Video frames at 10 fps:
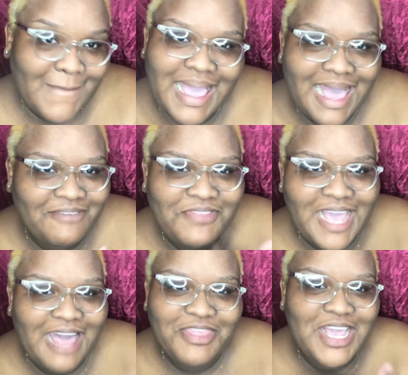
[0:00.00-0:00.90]
I
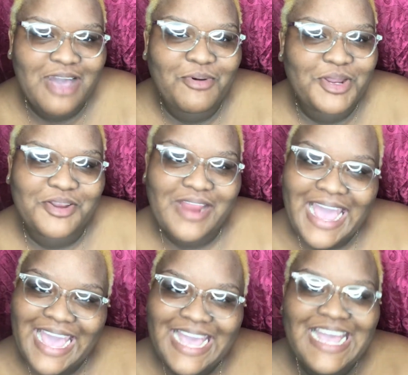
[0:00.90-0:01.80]
think I want to
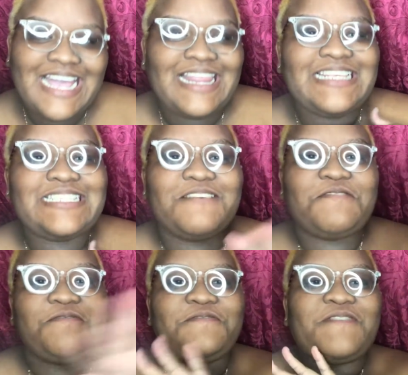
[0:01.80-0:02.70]
cry. This is a
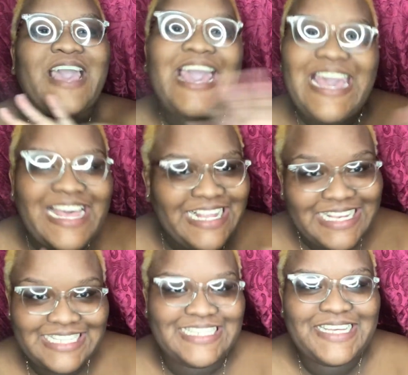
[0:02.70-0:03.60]

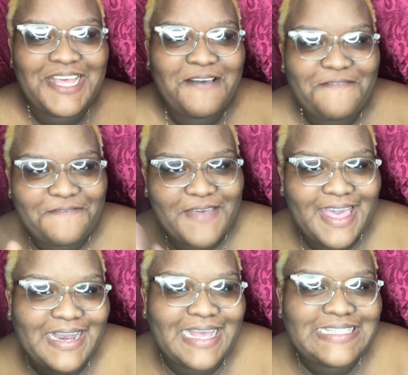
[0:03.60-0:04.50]
failed
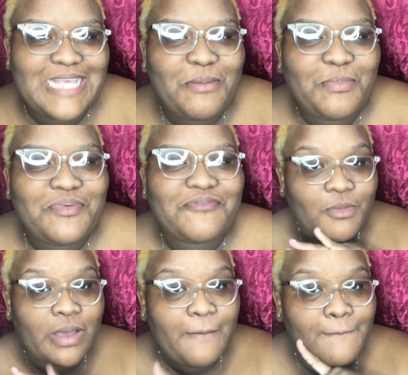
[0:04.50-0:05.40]
attempt from
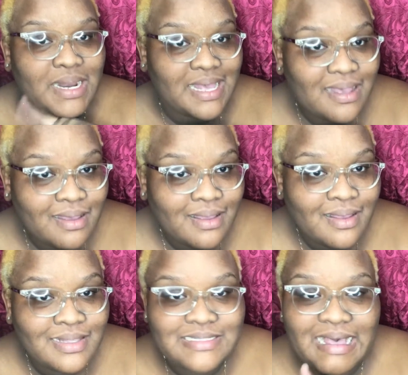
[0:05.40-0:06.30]
going black
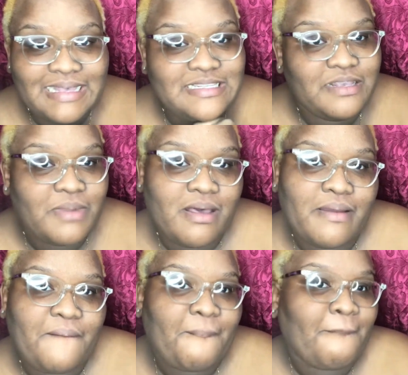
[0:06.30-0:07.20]
to icy
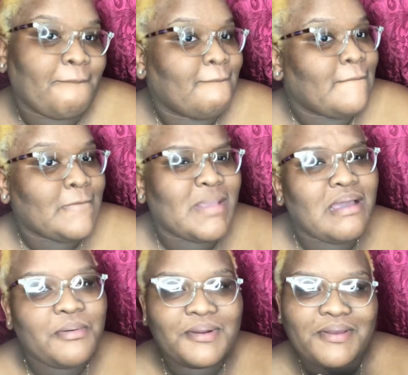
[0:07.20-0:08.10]
blonde. I
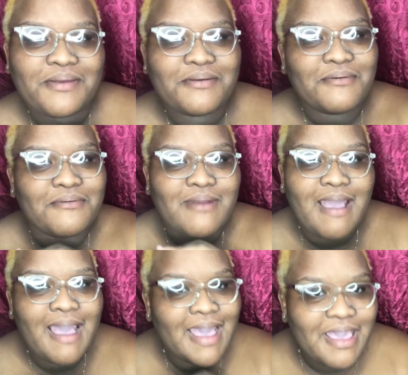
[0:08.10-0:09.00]
want to
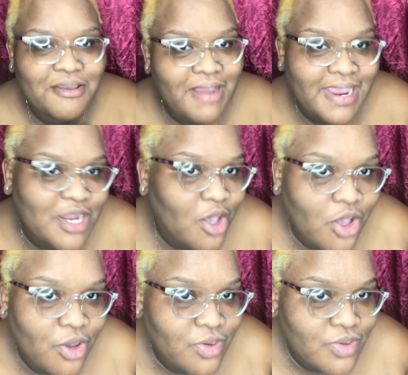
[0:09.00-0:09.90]
cry right
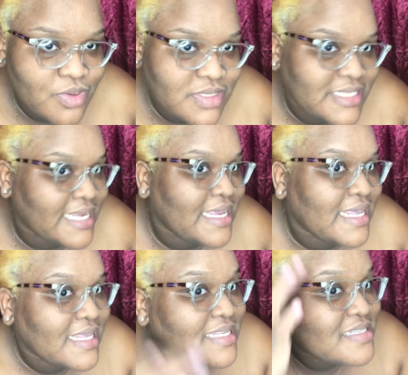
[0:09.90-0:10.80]
now.
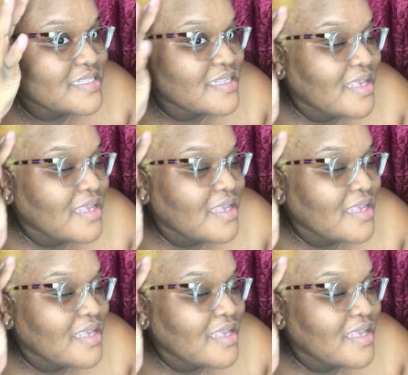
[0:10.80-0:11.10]
Deadass.